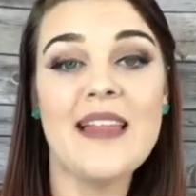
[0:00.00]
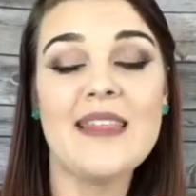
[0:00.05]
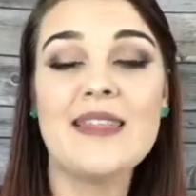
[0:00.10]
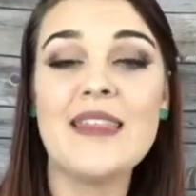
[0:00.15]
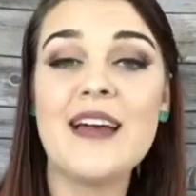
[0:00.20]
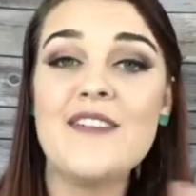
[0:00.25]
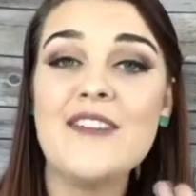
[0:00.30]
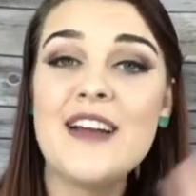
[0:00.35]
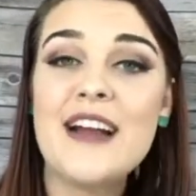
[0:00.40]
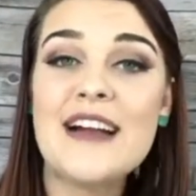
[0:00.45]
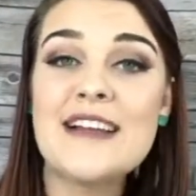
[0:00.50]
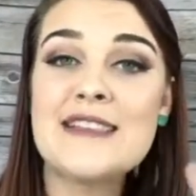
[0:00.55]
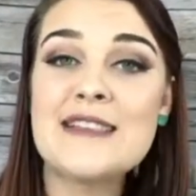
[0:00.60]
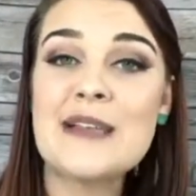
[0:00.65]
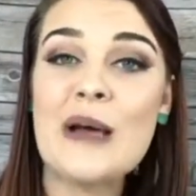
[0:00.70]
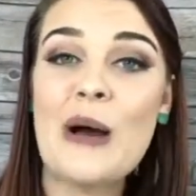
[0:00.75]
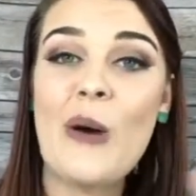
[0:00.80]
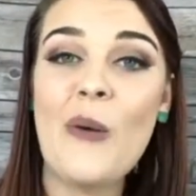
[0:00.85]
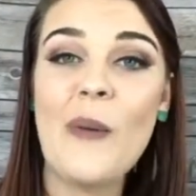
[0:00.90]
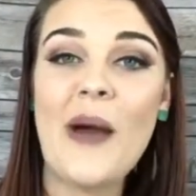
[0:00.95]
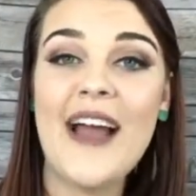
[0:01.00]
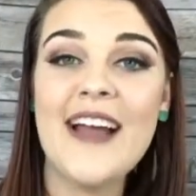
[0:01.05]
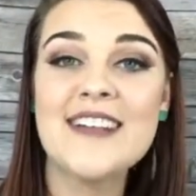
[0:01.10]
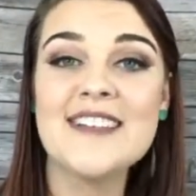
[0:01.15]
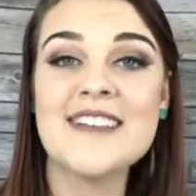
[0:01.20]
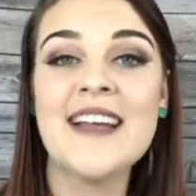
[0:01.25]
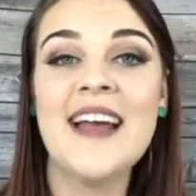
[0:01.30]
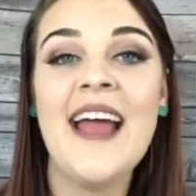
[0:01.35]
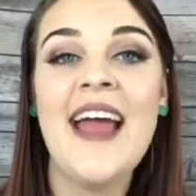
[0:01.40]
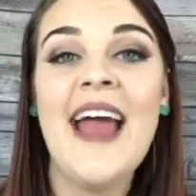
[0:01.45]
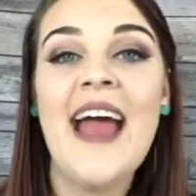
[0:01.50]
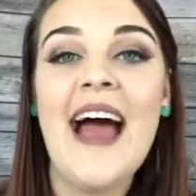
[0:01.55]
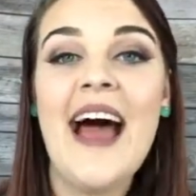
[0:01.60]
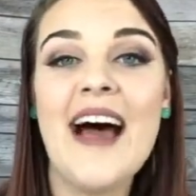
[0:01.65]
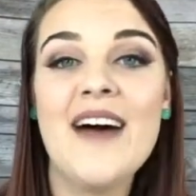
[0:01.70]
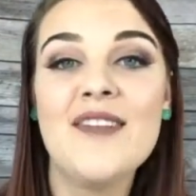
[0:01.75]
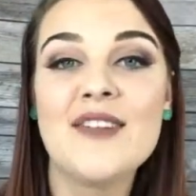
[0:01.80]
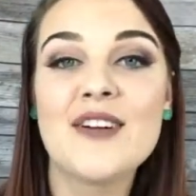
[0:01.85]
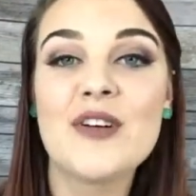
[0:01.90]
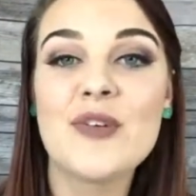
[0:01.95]
Love you guys so much.
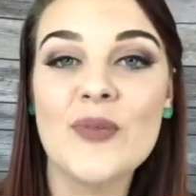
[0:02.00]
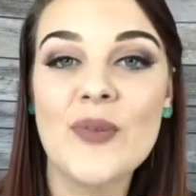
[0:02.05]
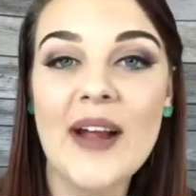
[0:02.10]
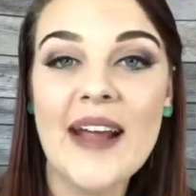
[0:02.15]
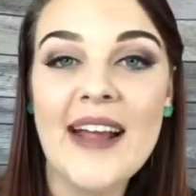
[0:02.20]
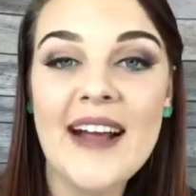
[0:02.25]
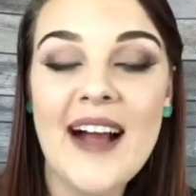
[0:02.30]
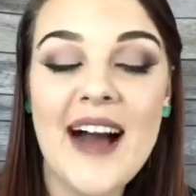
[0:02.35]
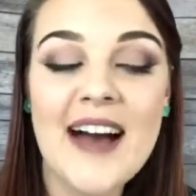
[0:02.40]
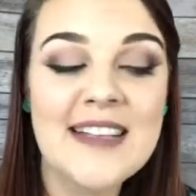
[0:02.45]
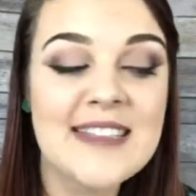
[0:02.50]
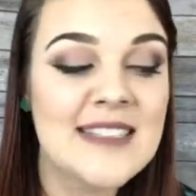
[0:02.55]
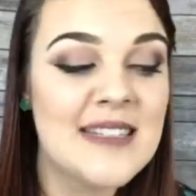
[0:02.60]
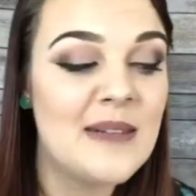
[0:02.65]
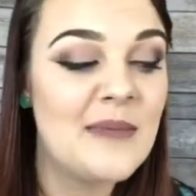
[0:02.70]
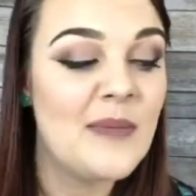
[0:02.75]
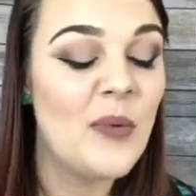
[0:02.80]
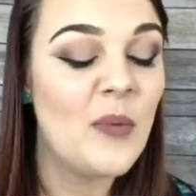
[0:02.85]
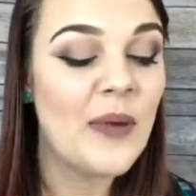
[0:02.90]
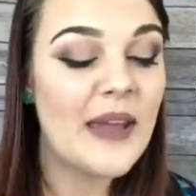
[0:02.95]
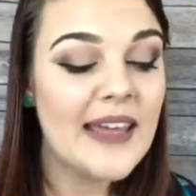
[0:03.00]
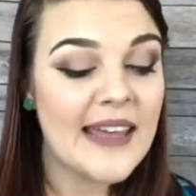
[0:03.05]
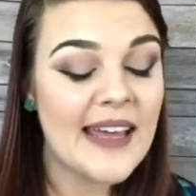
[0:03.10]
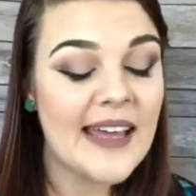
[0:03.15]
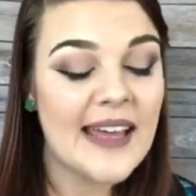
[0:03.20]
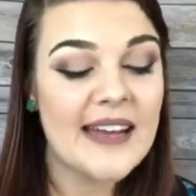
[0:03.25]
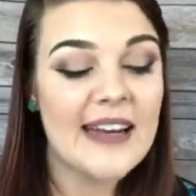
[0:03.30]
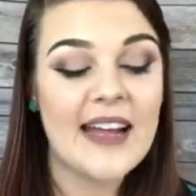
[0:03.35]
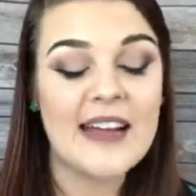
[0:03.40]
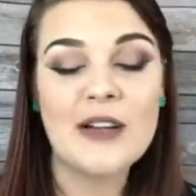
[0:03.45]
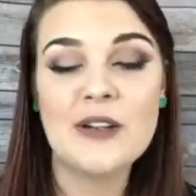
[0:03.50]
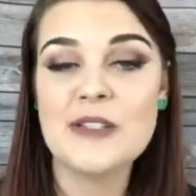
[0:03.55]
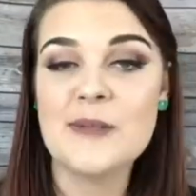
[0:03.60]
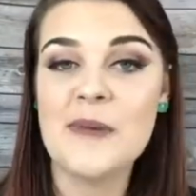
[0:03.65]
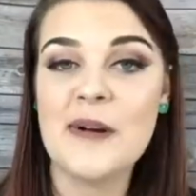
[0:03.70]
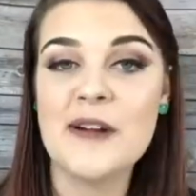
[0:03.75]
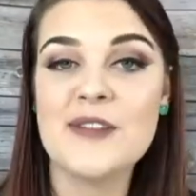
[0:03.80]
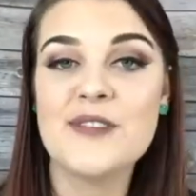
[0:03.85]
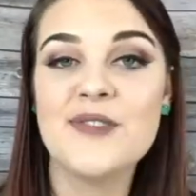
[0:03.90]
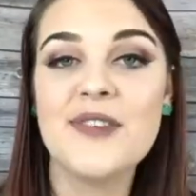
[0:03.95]
Have a great, awesome weekend. I know
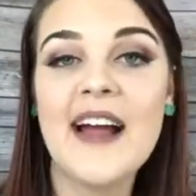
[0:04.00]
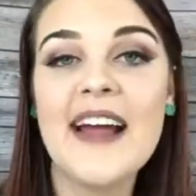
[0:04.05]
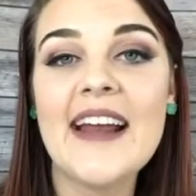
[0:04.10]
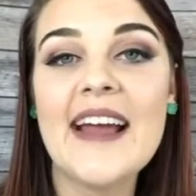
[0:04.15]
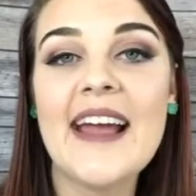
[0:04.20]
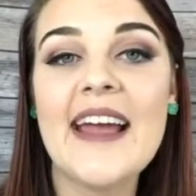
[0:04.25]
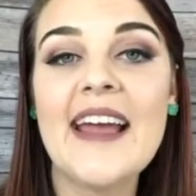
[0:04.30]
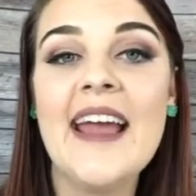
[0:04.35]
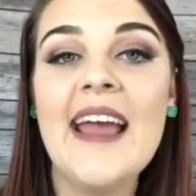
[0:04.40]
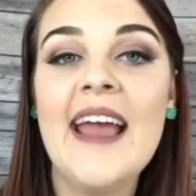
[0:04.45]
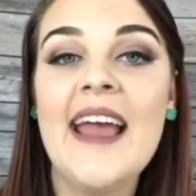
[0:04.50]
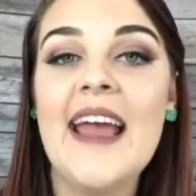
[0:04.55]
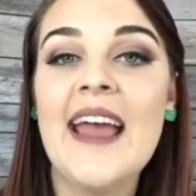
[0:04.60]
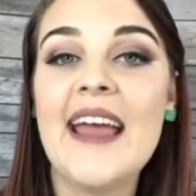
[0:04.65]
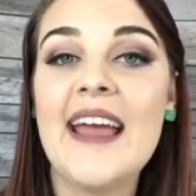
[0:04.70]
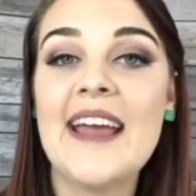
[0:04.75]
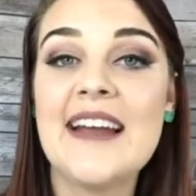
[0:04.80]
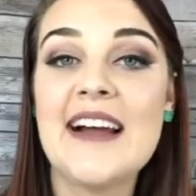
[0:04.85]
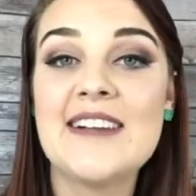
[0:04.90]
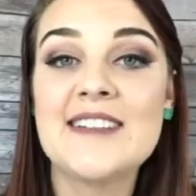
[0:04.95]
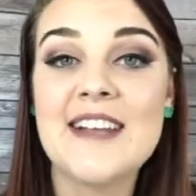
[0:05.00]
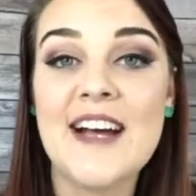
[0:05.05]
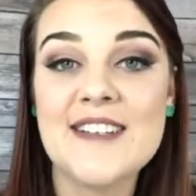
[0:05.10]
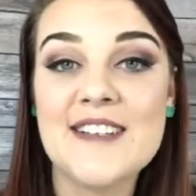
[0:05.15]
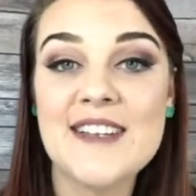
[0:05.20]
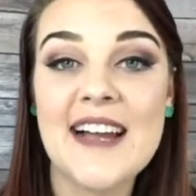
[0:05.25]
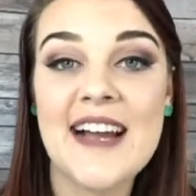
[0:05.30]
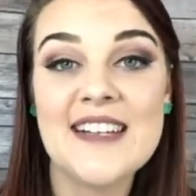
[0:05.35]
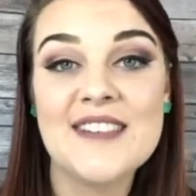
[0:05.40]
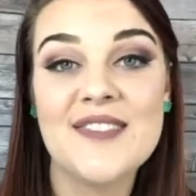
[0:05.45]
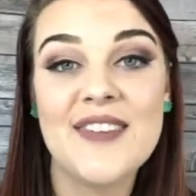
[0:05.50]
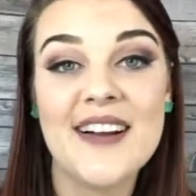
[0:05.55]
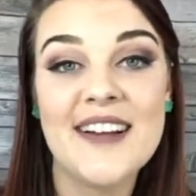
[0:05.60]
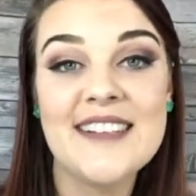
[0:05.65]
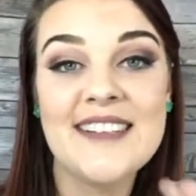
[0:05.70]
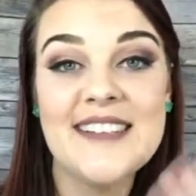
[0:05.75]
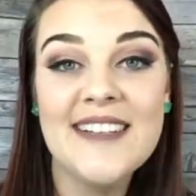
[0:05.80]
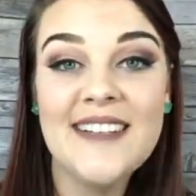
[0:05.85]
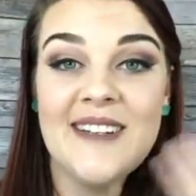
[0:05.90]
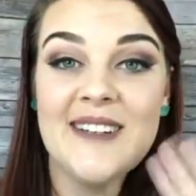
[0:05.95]
tomorrow's Friday, and I'll talk to you guys
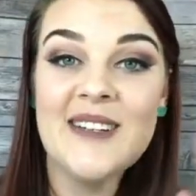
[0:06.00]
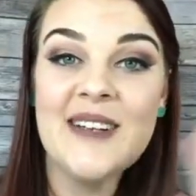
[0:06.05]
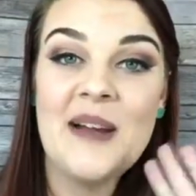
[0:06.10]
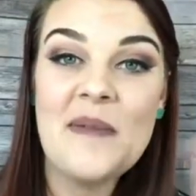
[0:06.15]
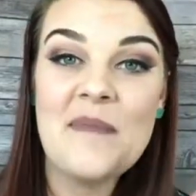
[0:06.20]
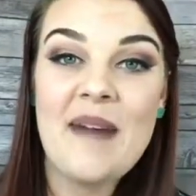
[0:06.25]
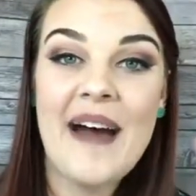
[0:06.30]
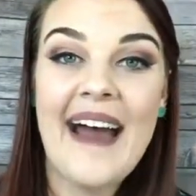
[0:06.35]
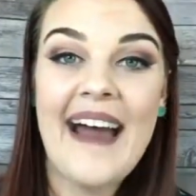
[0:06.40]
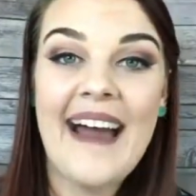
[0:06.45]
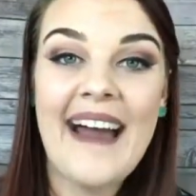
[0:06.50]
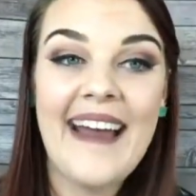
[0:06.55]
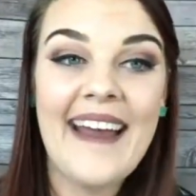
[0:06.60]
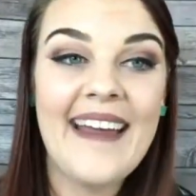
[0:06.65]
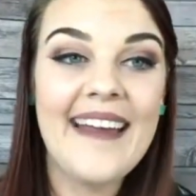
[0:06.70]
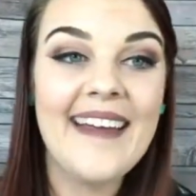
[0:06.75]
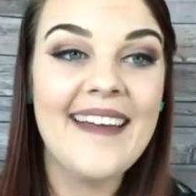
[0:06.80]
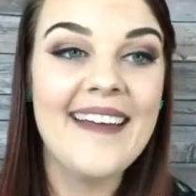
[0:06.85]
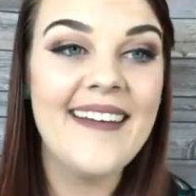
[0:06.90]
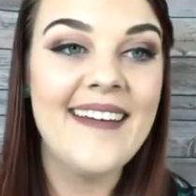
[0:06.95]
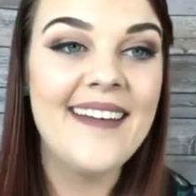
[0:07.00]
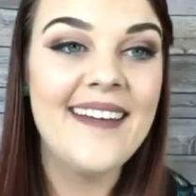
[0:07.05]
very soon. Bye.